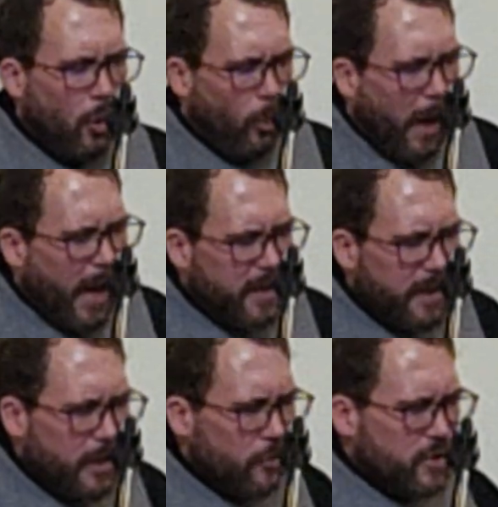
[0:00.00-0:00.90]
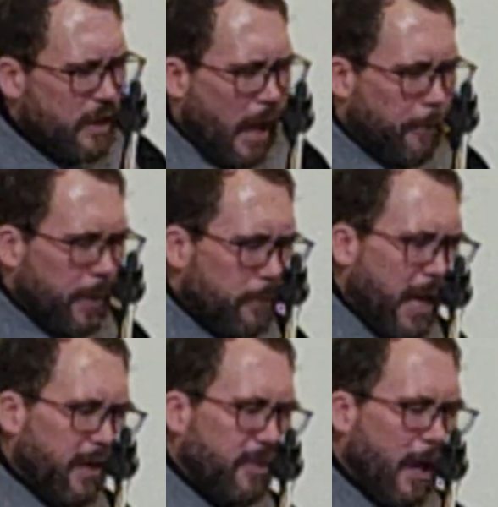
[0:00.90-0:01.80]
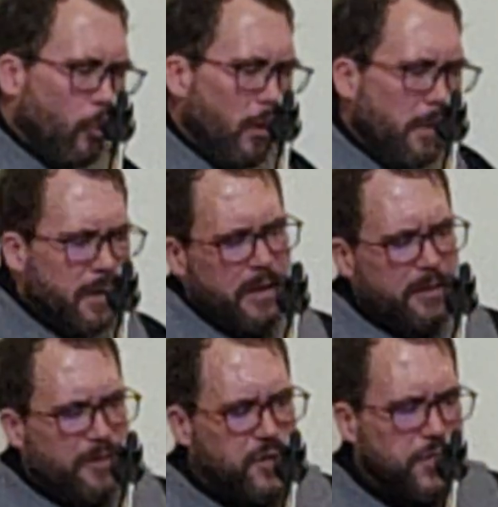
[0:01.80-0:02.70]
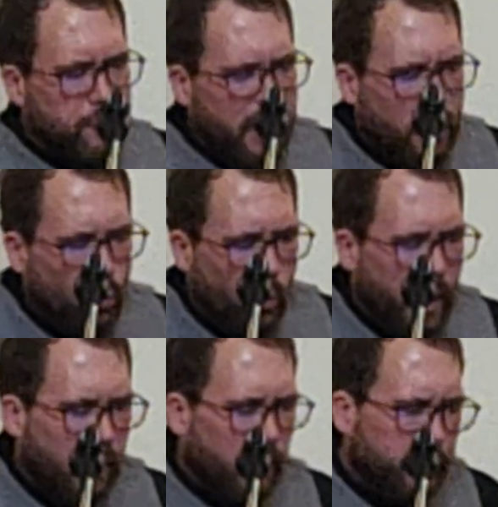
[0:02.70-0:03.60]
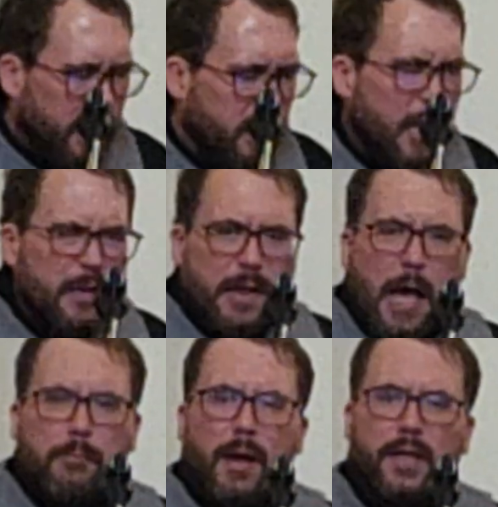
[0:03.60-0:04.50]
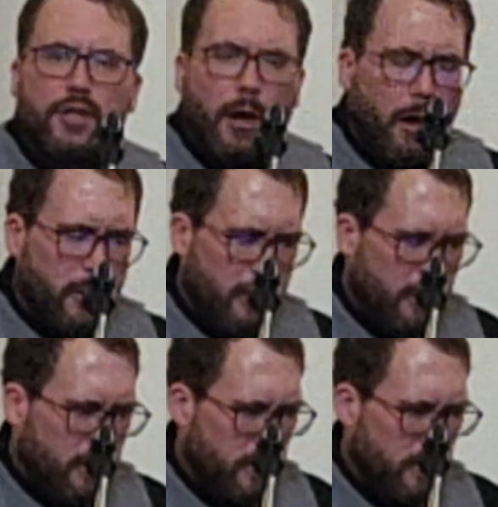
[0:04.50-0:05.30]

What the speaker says: Why did you stop and make that woman in the street well, but not my daughter?